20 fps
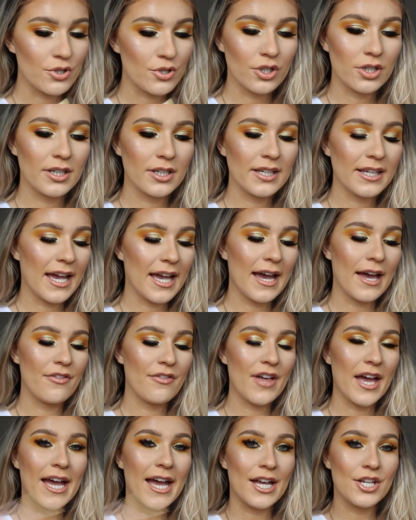I'm just going to
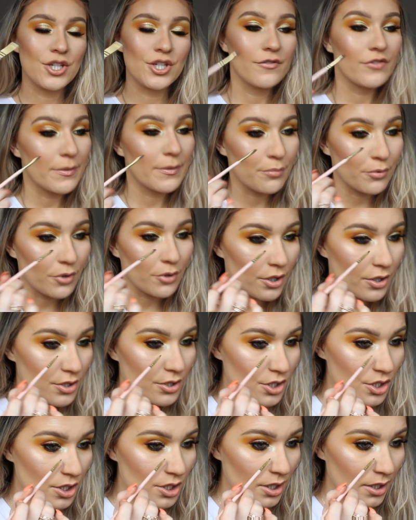get the edge of the
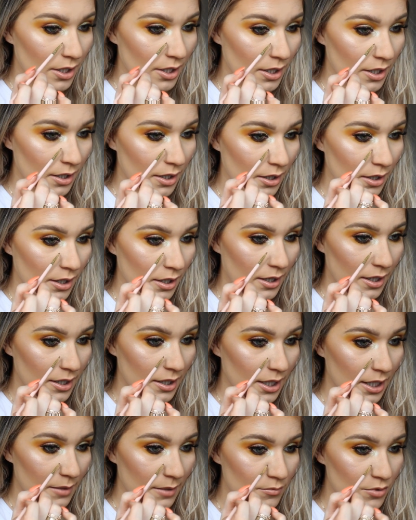brush
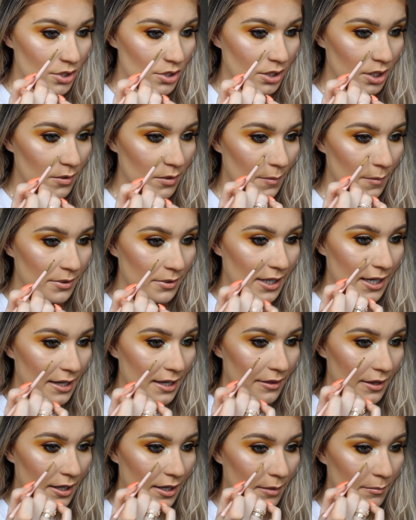and I'm just going to
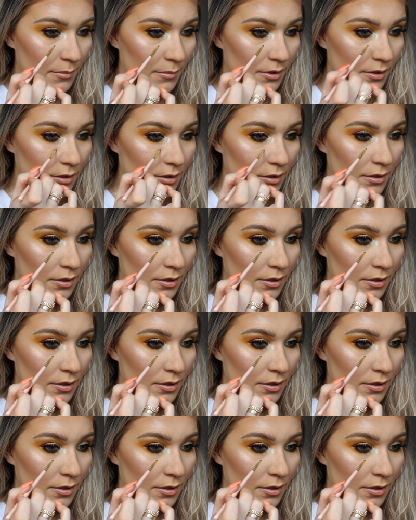apply them